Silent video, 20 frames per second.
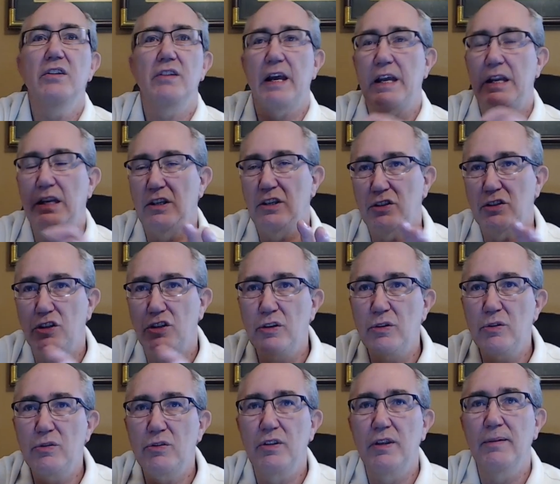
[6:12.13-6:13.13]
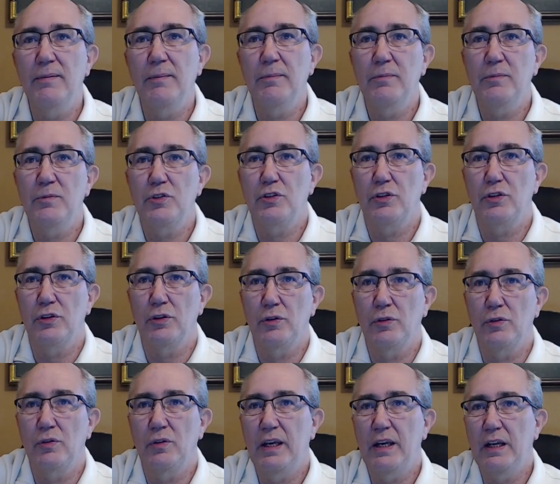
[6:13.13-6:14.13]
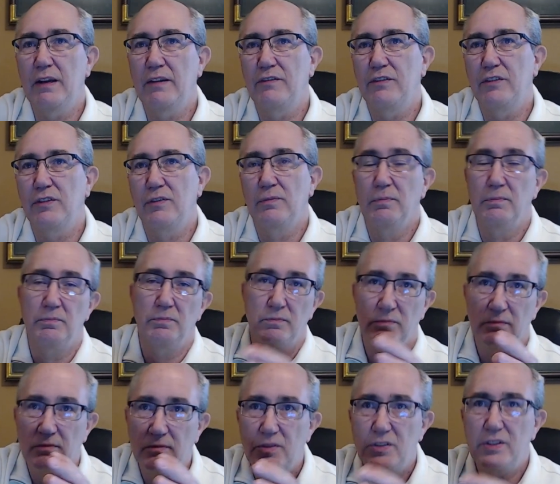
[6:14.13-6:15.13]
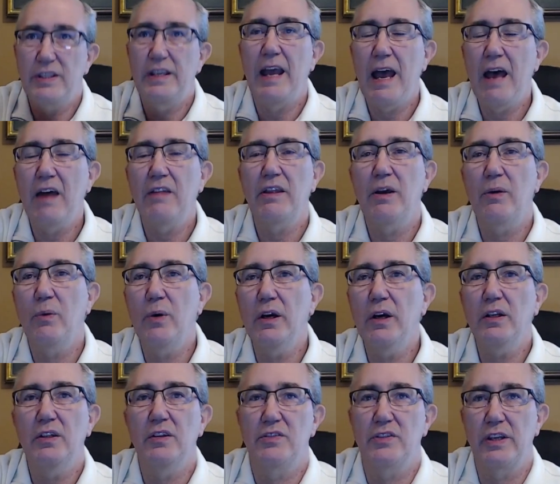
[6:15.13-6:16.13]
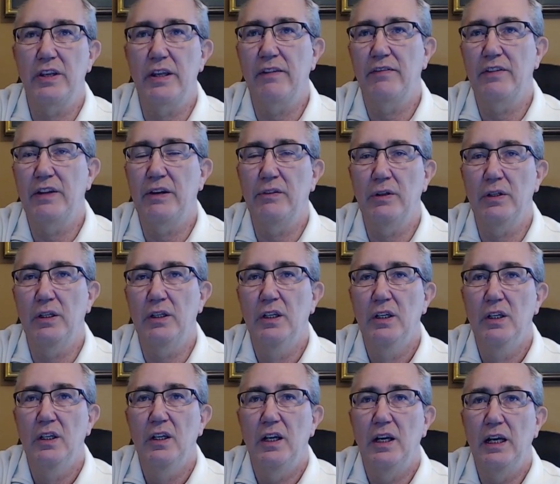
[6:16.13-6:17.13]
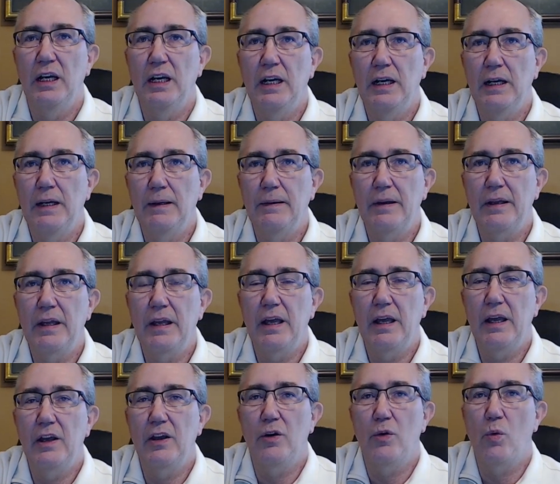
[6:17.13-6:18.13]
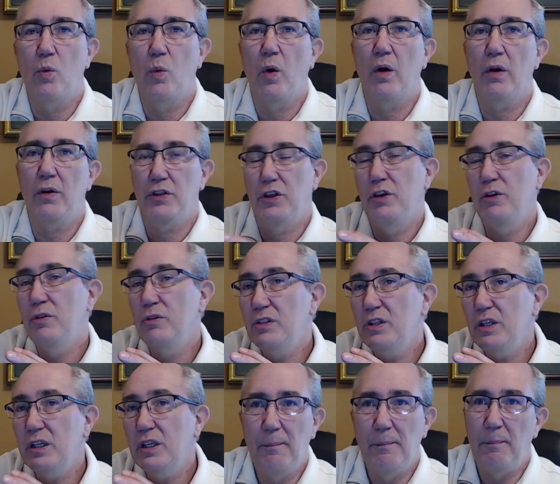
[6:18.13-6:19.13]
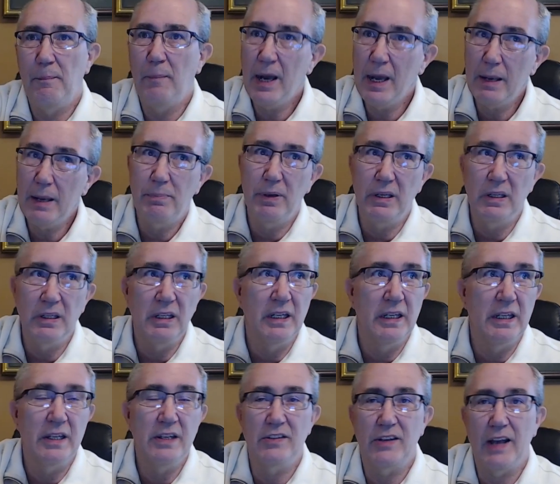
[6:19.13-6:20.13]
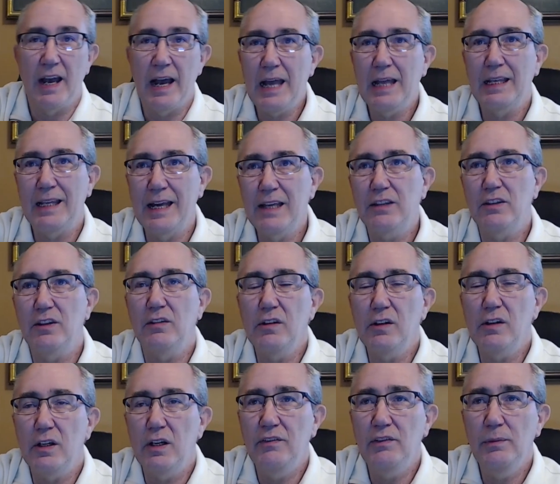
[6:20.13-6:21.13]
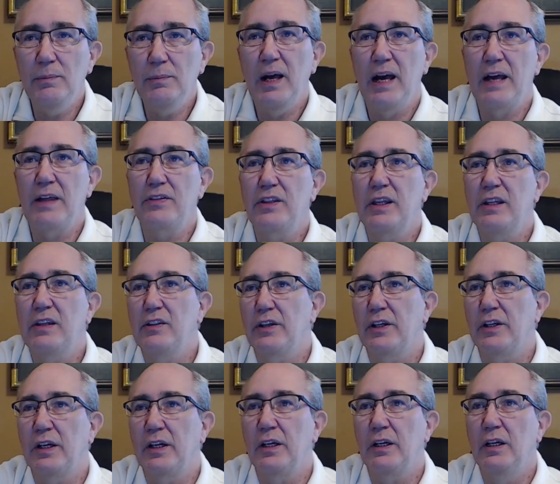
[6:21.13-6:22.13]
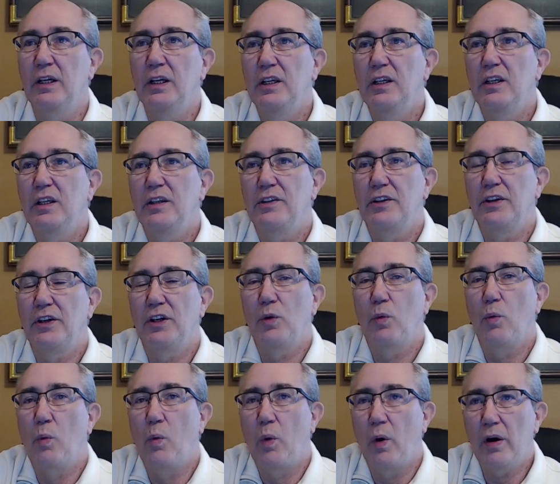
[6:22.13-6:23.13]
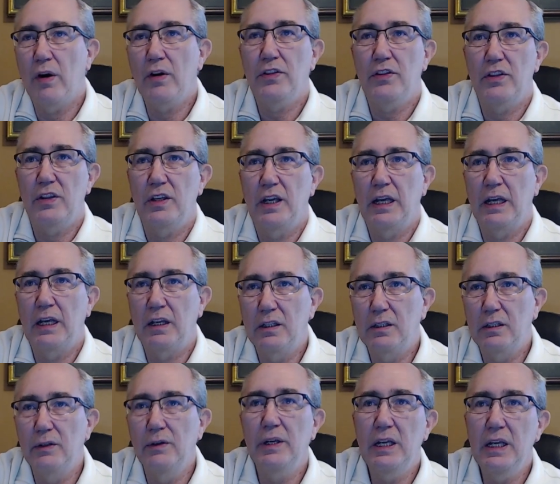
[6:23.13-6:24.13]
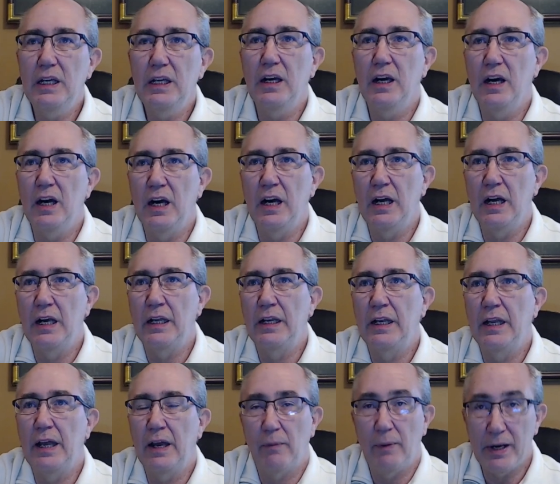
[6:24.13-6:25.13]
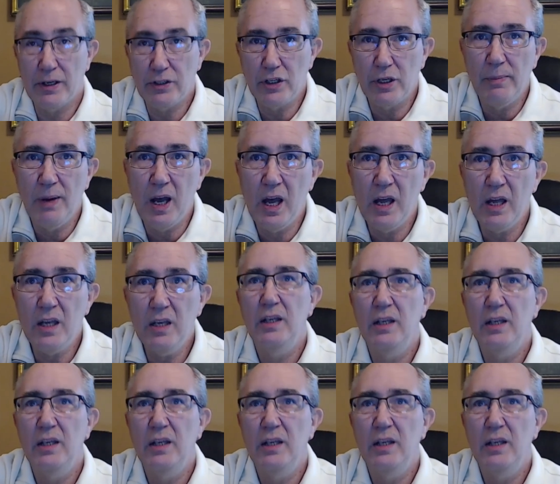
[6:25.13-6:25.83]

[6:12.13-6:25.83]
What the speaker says: I just used them to kind of see how they worked, see if they were worth using. My opinion is I like the look of them. I think they're worth including on a resto mod.